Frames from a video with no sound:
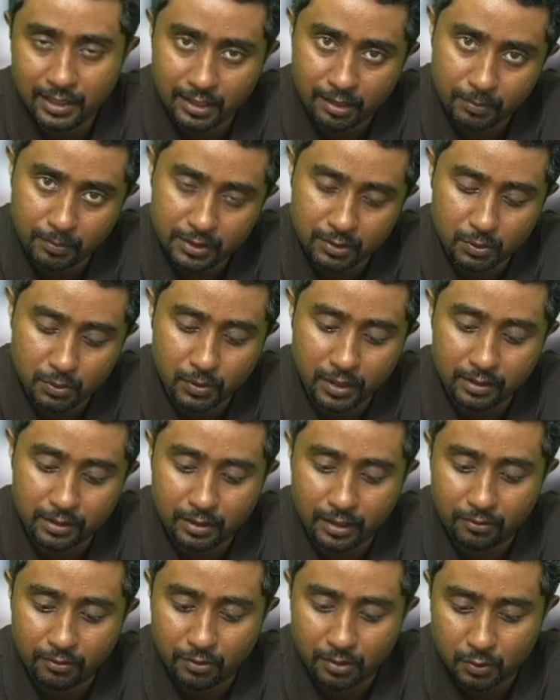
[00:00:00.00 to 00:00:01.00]
That means 2 and
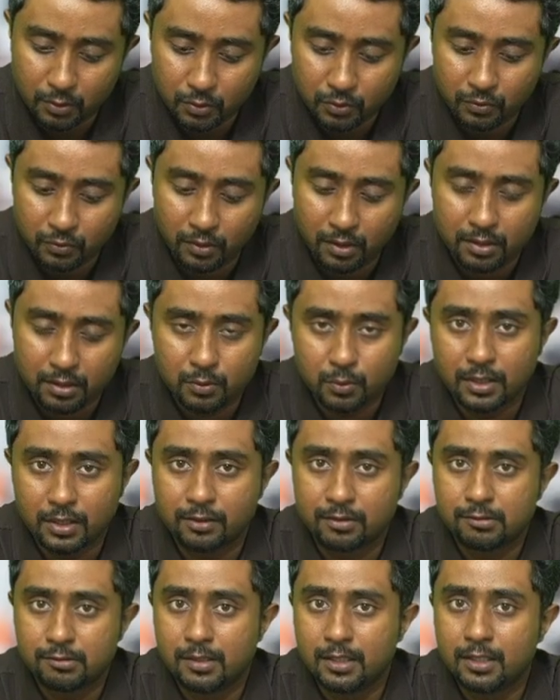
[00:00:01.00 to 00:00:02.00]
3 for 2 for
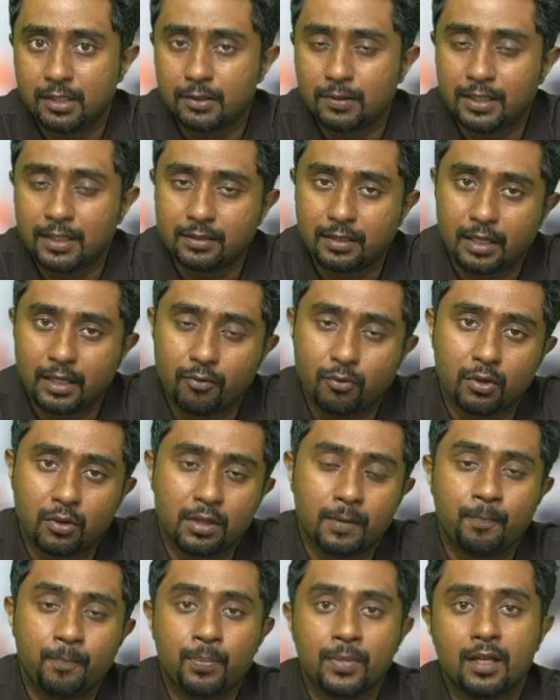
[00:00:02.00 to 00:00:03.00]
2022 and 3 for
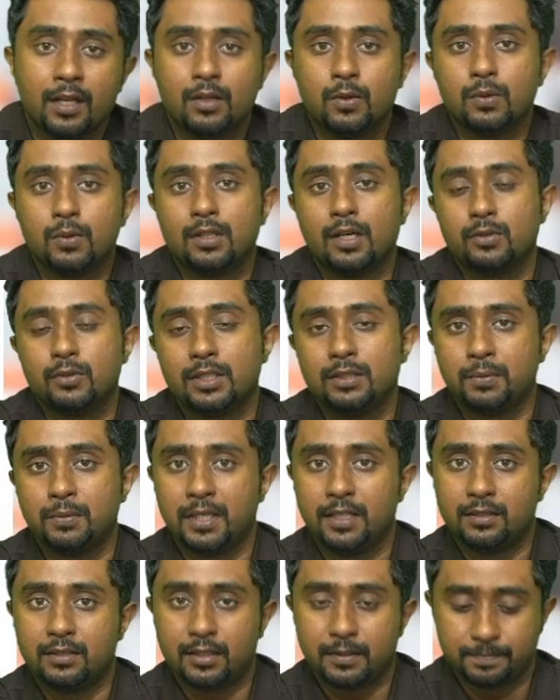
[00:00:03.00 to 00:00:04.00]

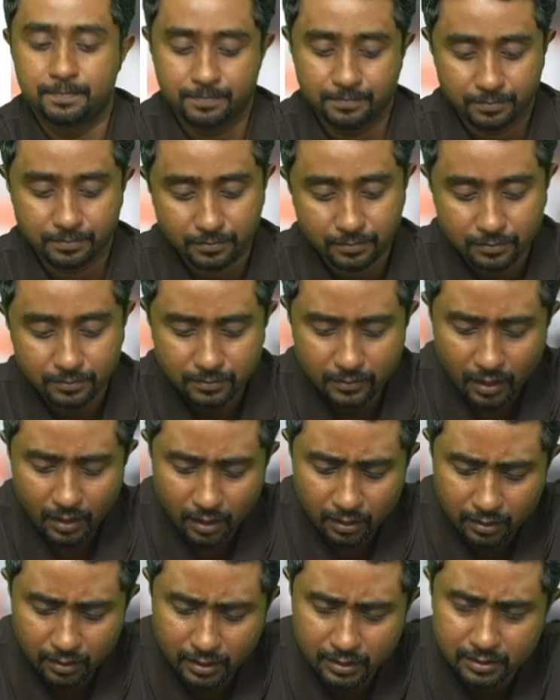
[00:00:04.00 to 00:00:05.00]
2023.
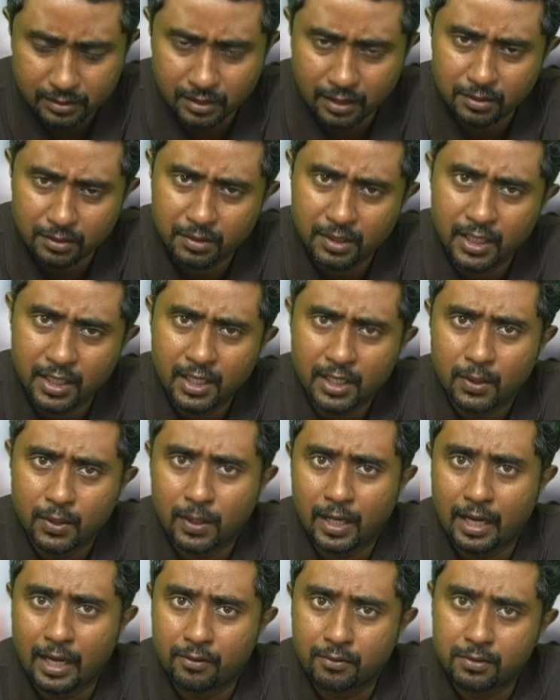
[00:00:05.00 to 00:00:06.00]
This is how you
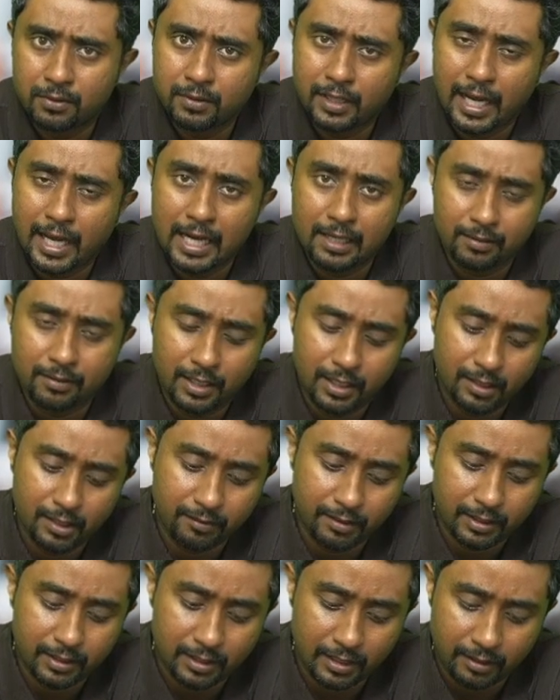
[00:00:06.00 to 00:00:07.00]
have to calculate the
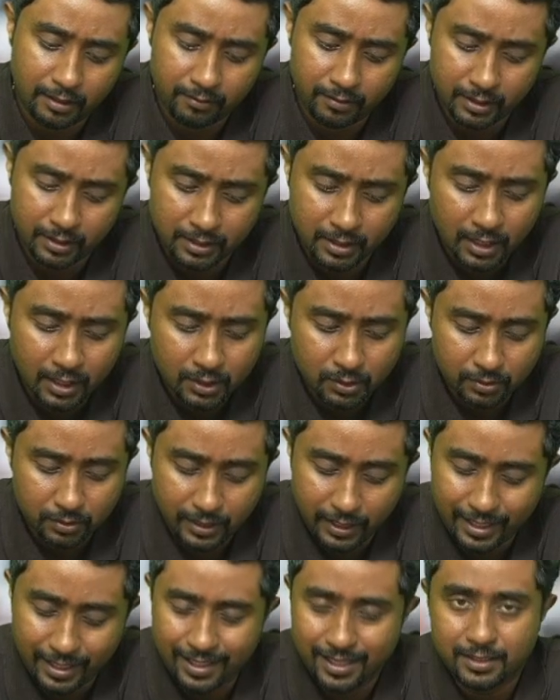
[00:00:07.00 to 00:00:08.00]
weighted average. So
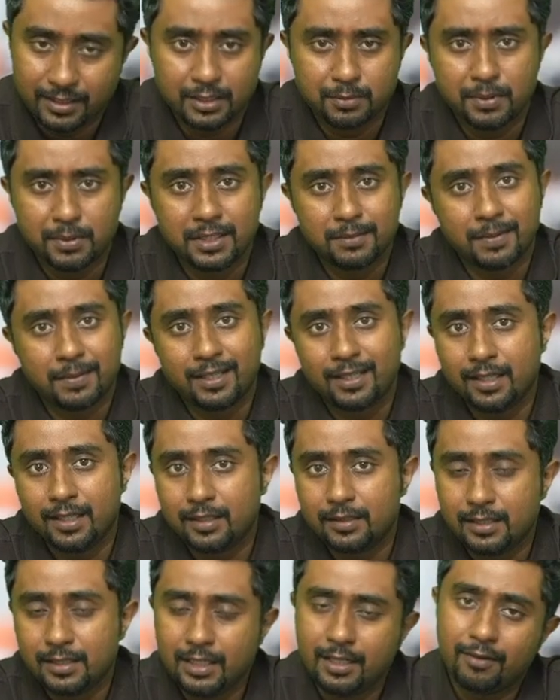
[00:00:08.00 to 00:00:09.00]
second adjustment is pretty
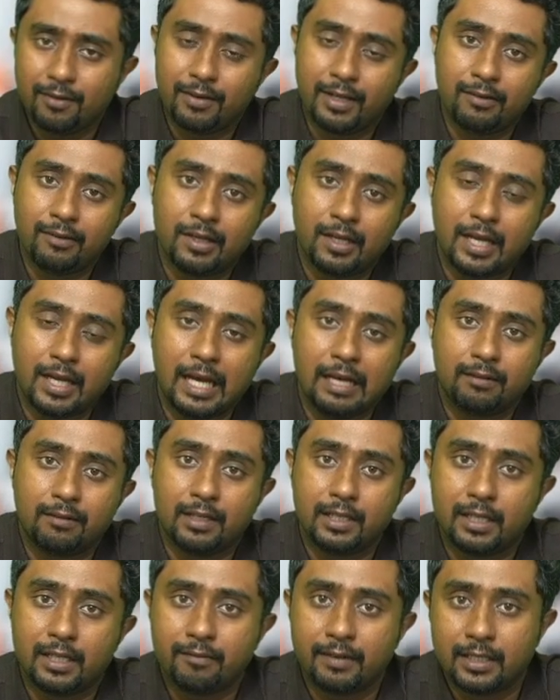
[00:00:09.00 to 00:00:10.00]
easy. When you are
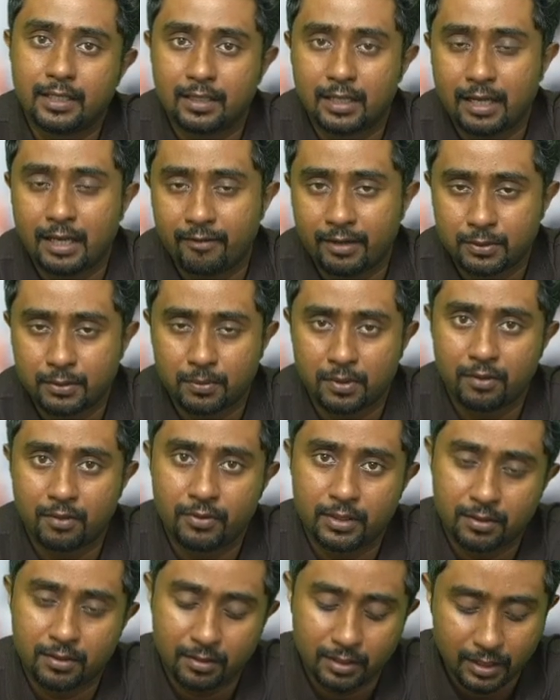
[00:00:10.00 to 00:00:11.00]
calculating weighted average
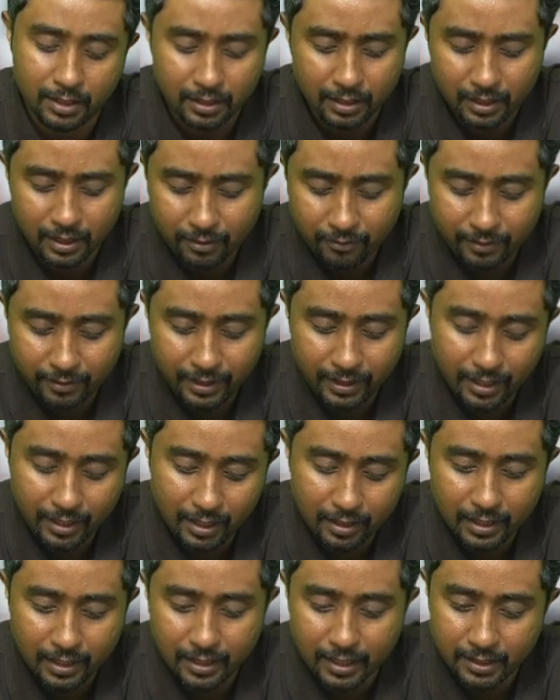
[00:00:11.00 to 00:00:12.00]
profit only, we
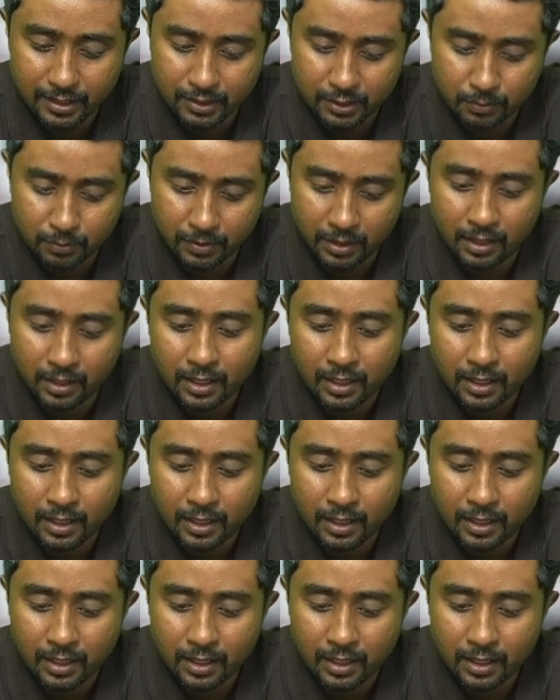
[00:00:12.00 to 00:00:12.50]
need that adjustment.